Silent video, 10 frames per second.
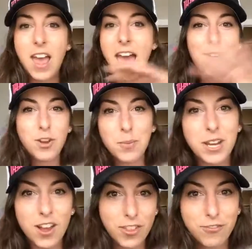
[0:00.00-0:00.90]

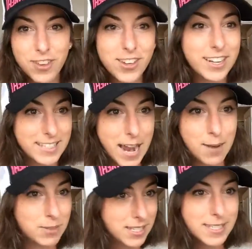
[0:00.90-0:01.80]
everybody on the field at
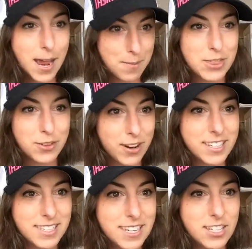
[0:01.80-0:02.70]
times does not make the right
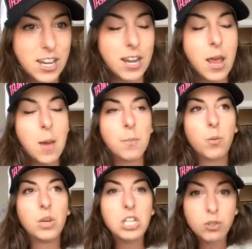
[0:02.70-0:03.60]
decision,
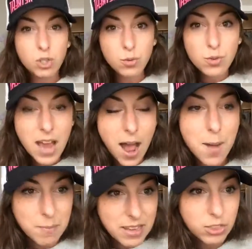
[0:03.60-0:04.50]
but when you do
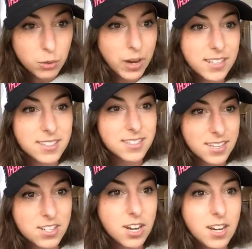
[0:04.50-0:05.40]
not make the right
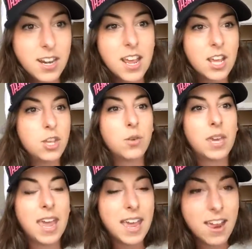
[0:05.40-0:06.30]
decision, you
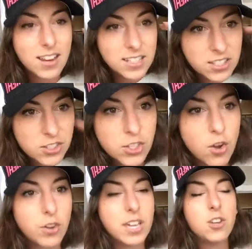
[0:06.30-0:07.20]
can't
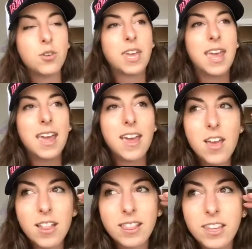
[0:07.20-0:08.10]
sulk and you can't
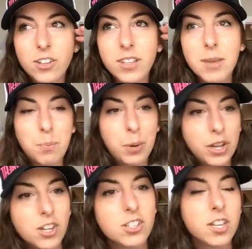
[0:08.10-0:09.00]
literally put
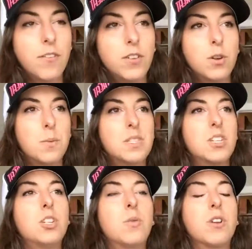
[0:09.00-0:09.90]
yourself into a
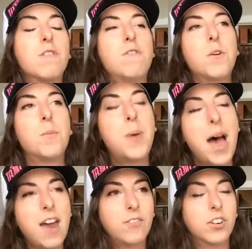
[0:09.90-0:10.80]
position where you feel
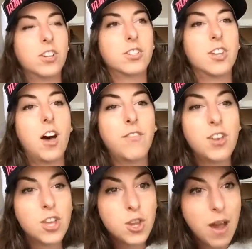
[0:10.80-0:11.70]
bad for yourself.
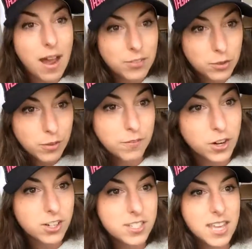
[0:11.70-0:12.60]
You have to
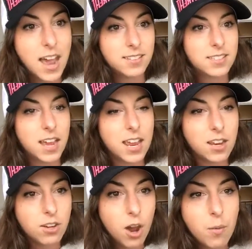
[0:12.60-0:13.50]
reverse that and say,
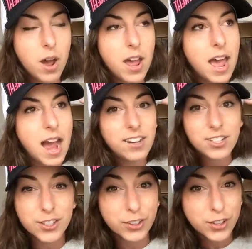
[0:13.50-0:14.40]
you know what? I
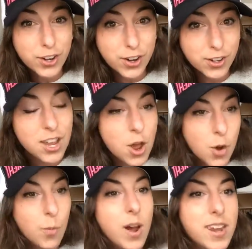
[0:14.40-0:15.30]
just learned
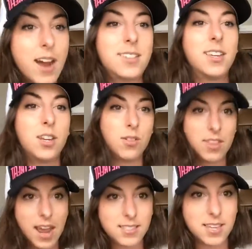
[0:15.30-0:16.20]
what not to do the
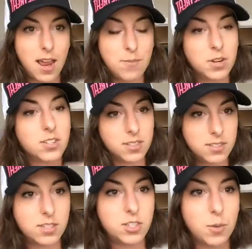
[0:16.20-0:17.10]
next time there's this
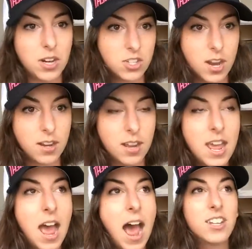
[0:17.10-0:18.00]
situation.
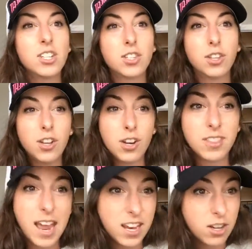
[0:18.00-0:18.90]
I just
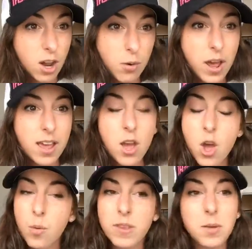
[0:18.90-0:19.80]
learned that, you know what?
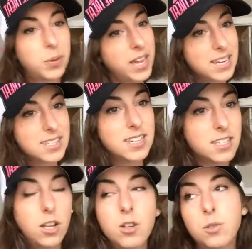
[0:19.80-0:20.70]
When the play is this
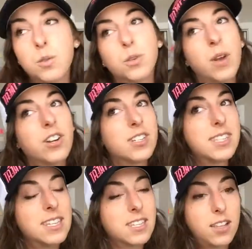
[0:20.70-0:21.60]
close, when the runner is
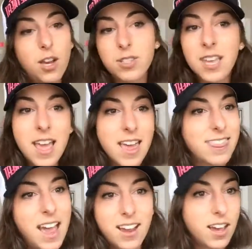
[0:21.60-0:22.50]
this close,
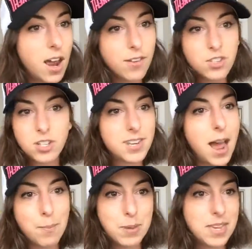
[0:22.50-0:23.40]
that cutoff should
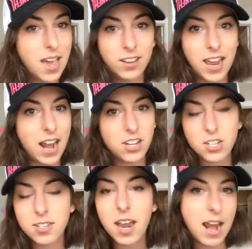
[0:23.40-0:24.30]
not be yelled at. I
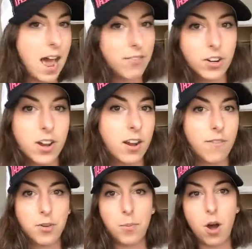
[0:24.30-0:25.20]
should not have her cut
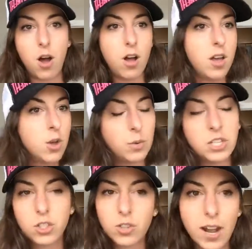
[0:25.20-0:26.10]
off the ball. We
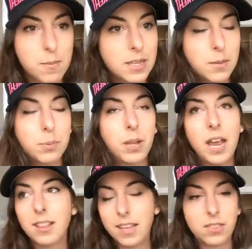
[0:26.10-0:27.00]
should try to make the
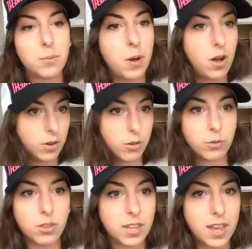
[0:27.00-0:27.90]
play and let the ball go
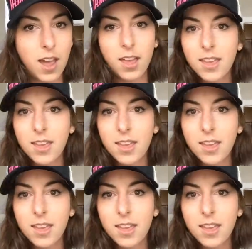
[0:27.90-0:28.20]
through the cut.